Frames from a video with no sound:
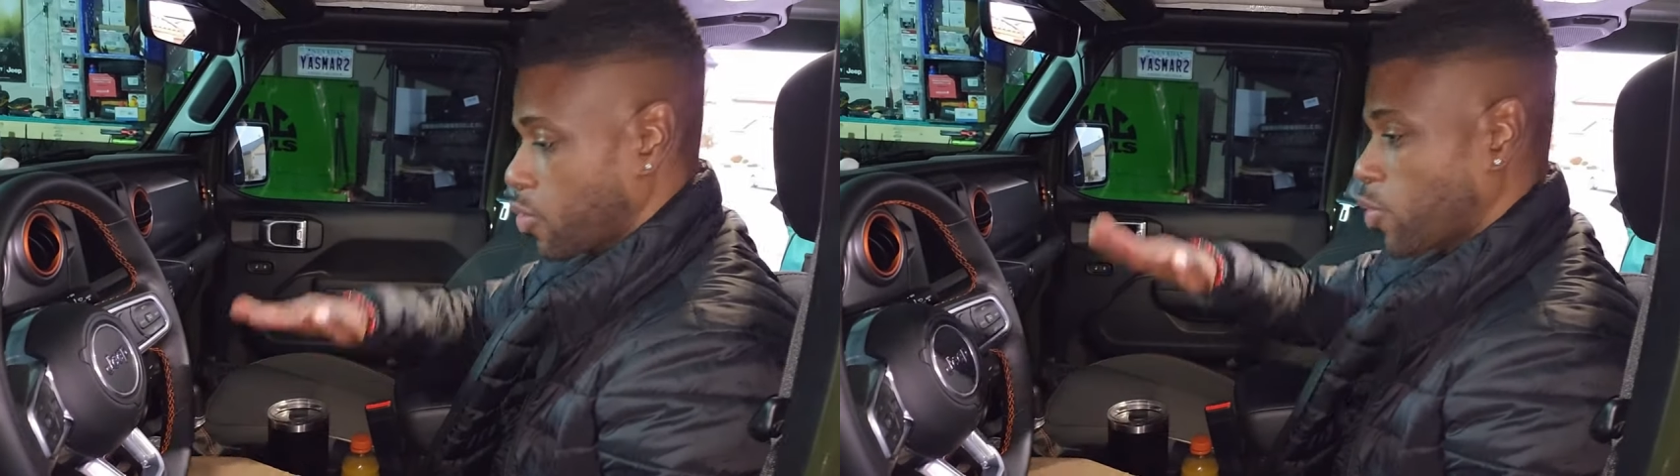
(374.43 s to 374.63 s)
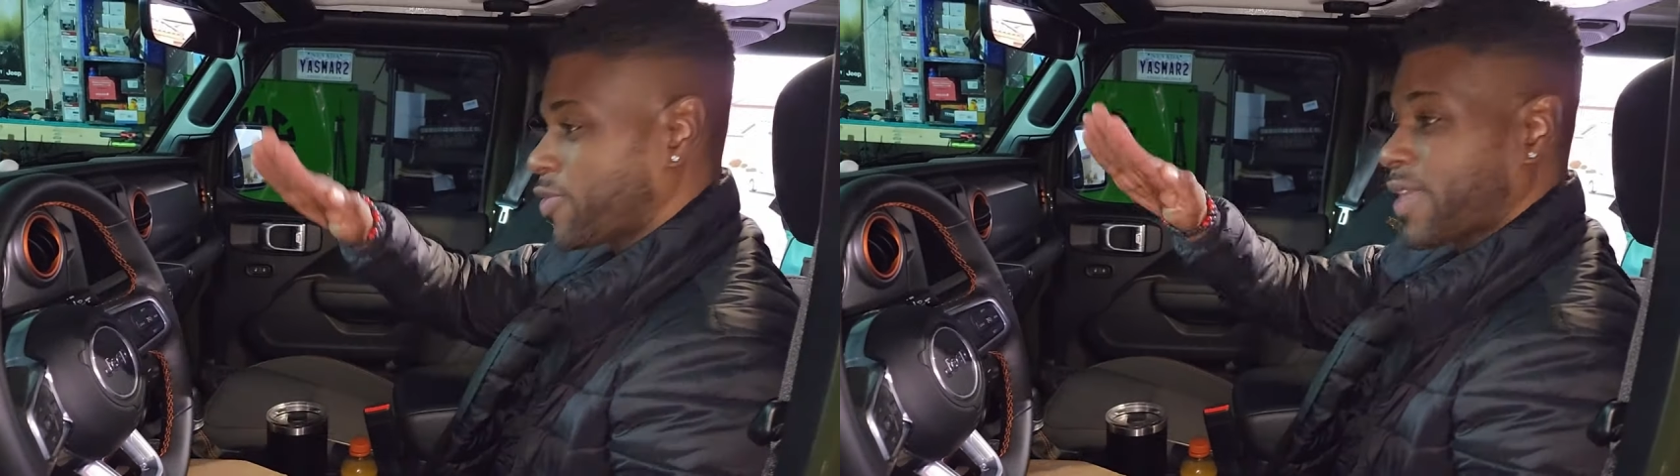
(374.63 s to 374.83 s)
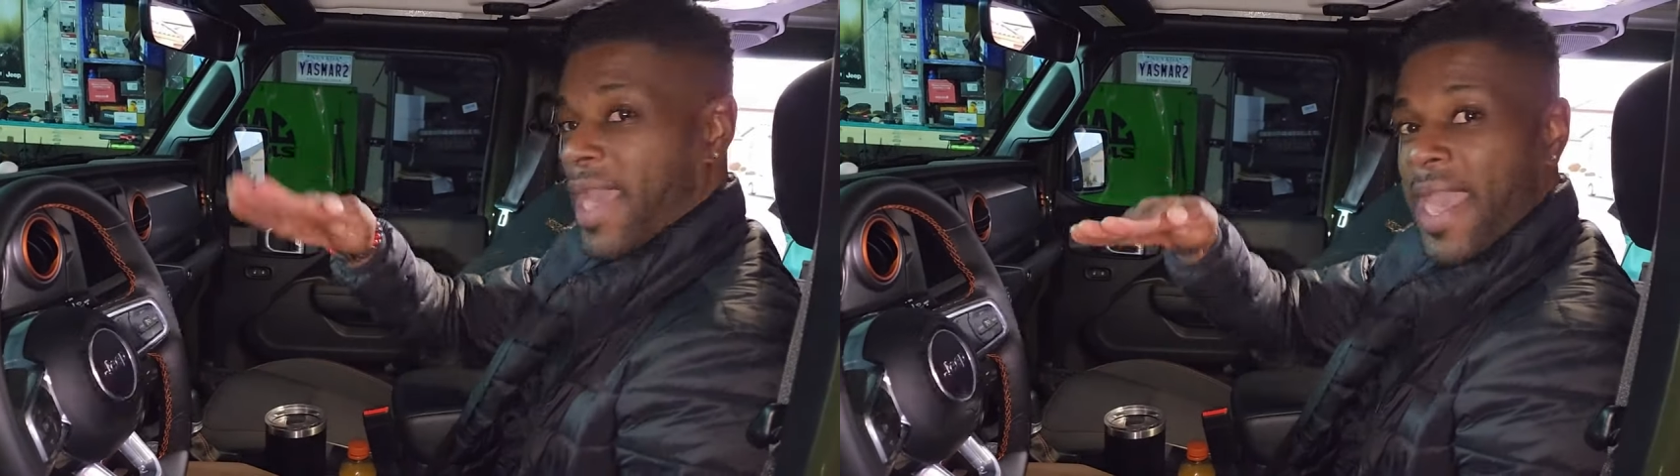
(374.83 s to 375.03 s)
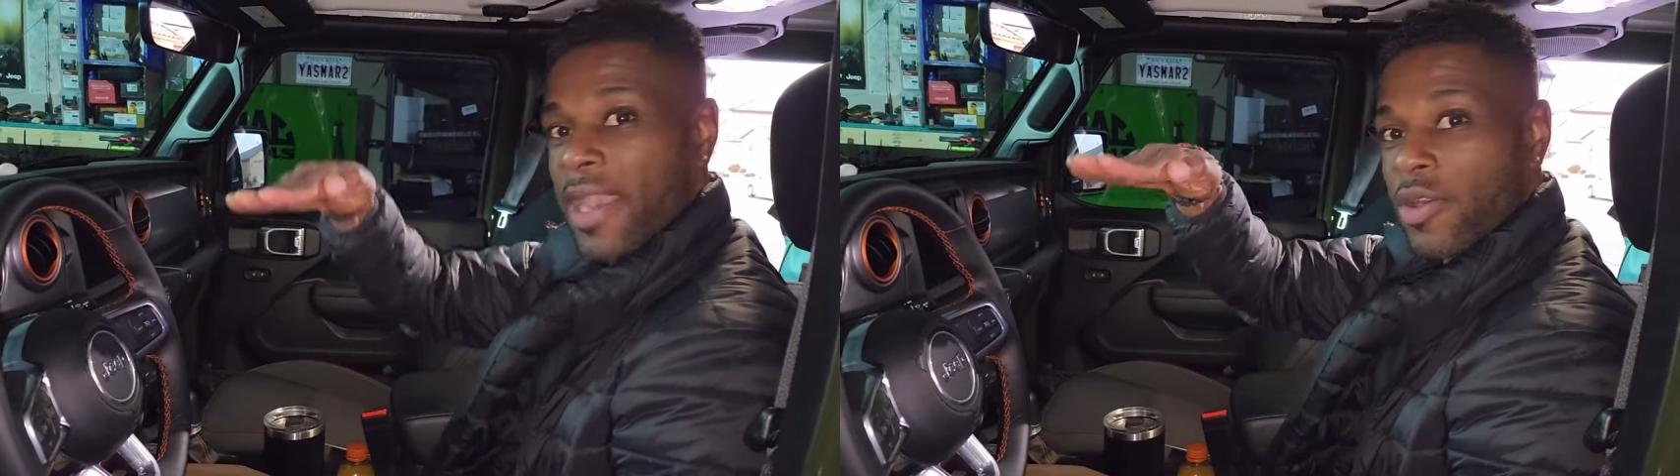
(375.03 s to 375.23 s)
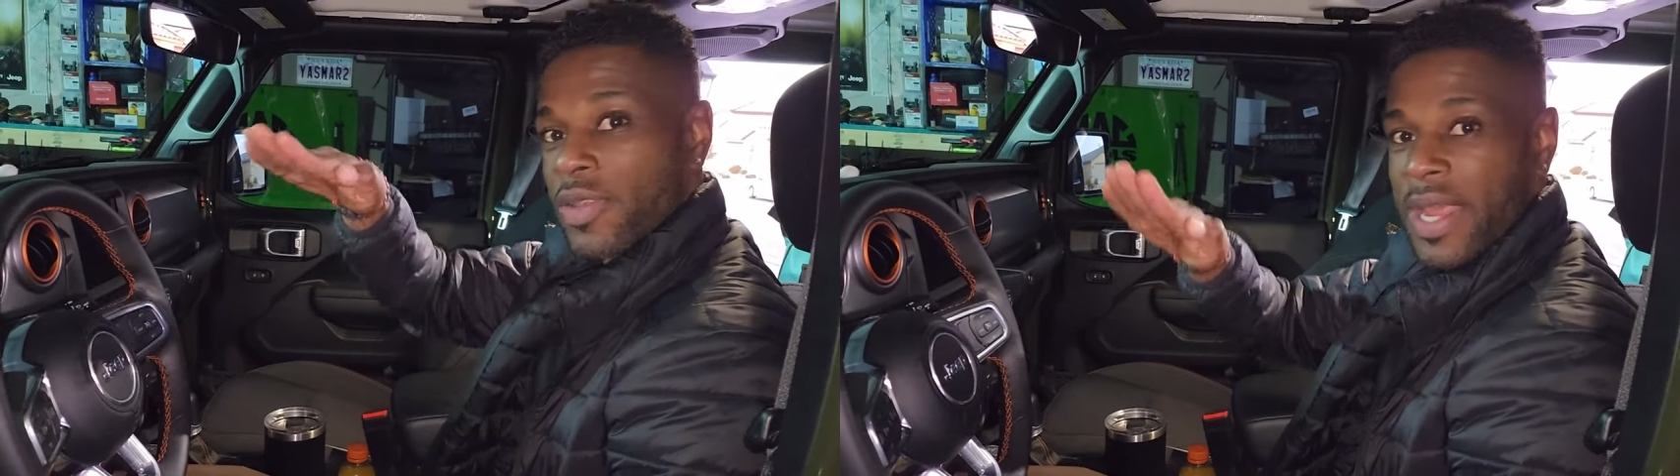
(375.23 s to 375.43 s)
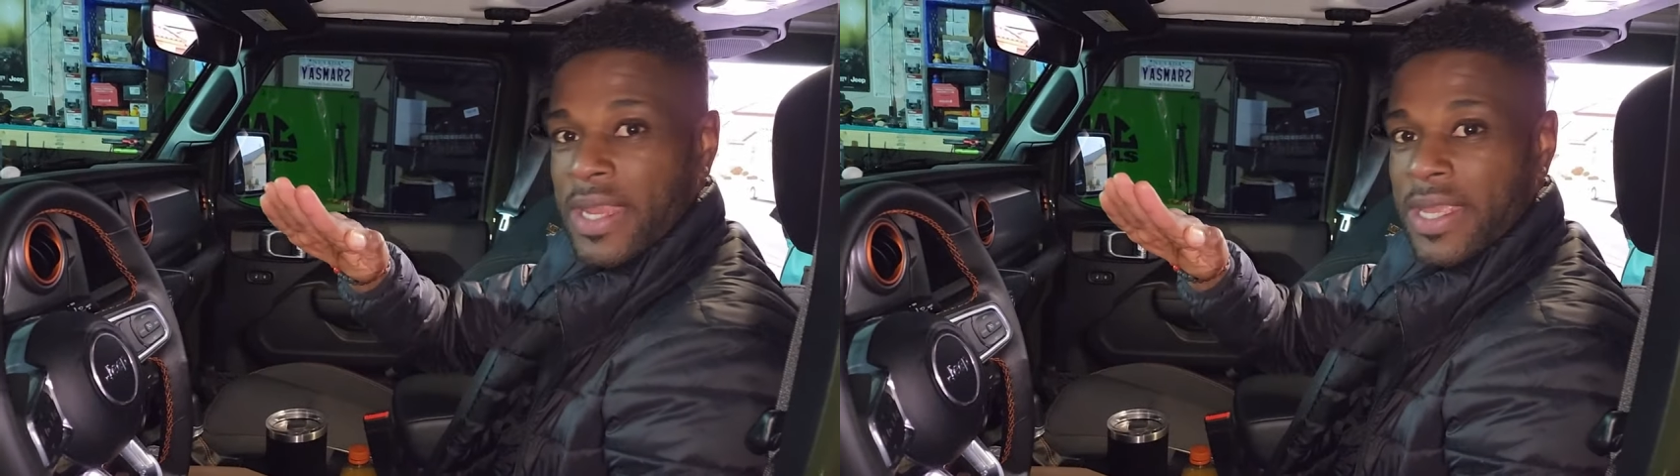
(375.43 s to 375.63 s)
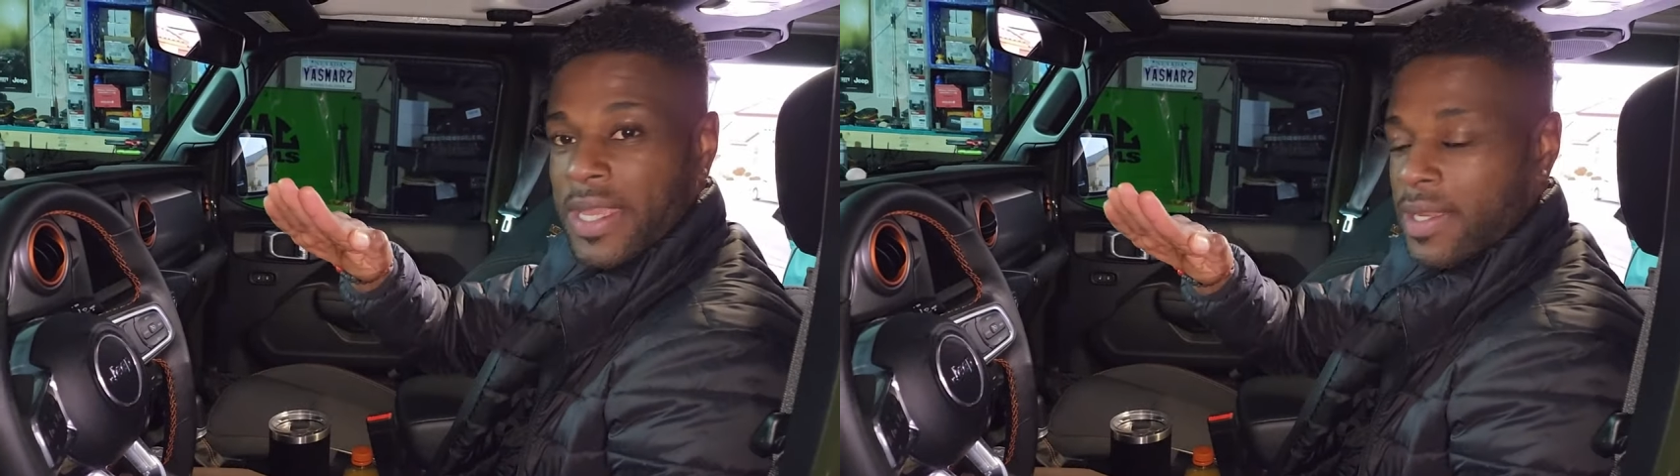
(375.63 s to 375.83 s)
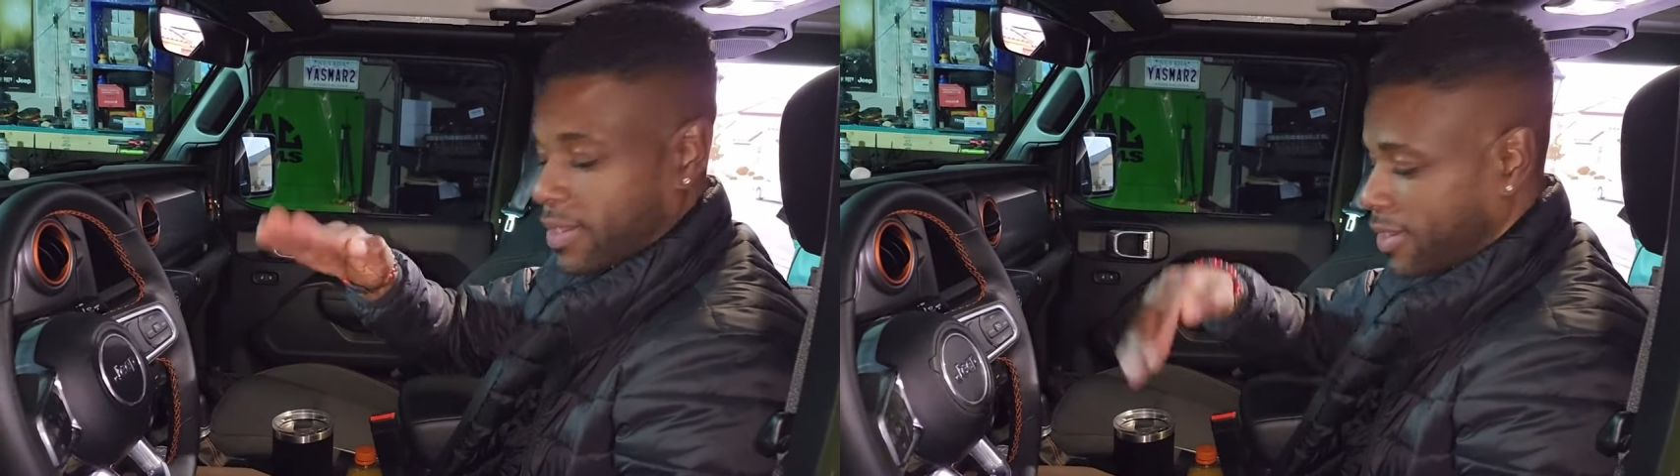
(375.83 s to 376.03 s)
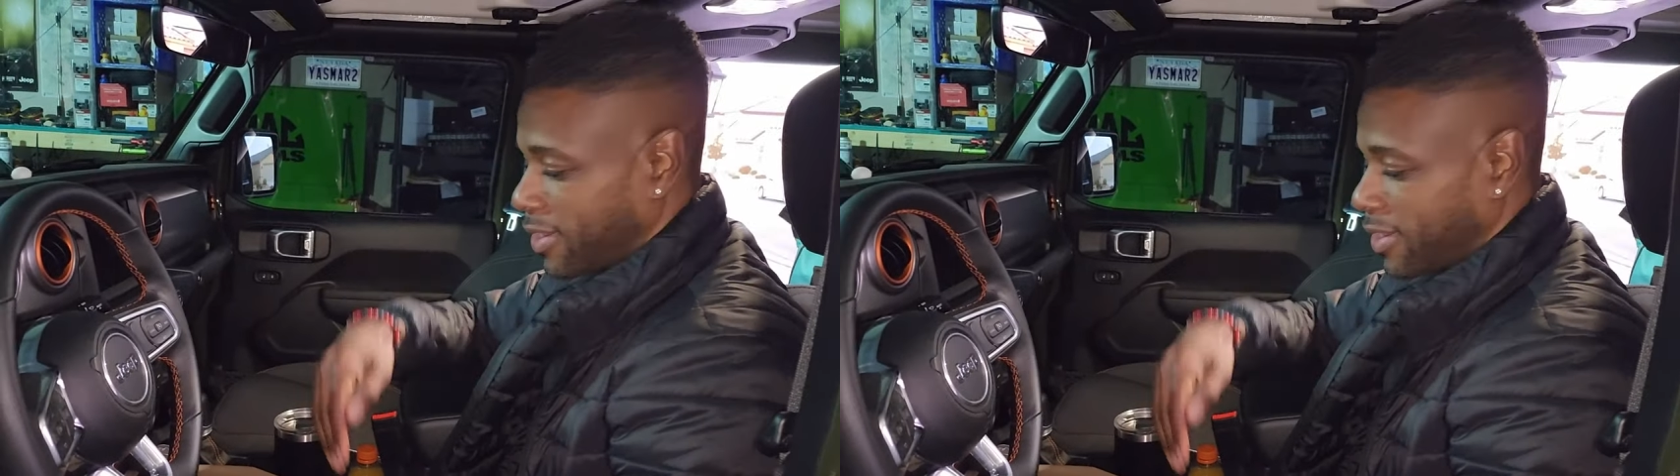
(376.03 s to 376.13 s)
with the angle that I need.